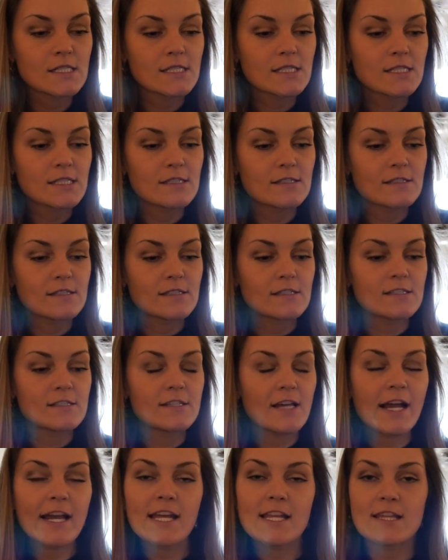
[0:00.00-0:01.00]

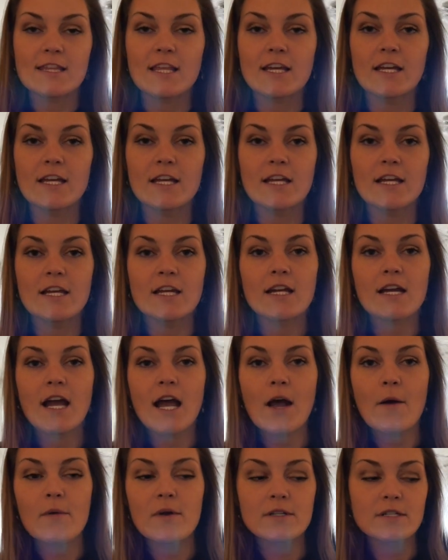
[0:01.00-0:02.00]
Second thing
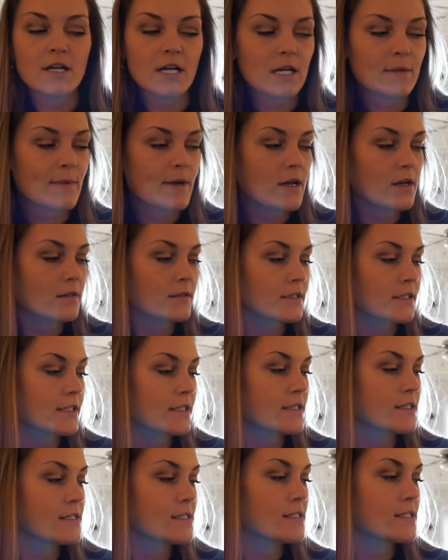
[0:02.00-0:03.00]
I want to talk about
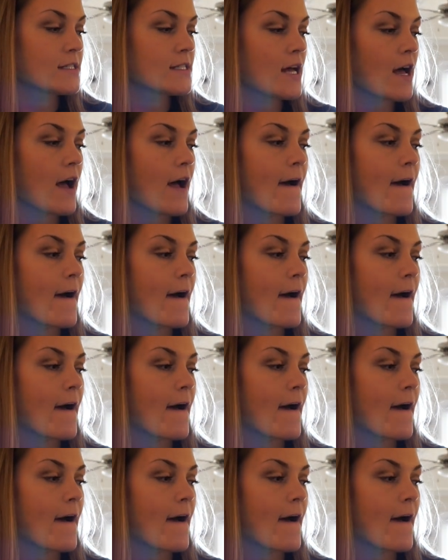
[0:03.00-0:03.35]
is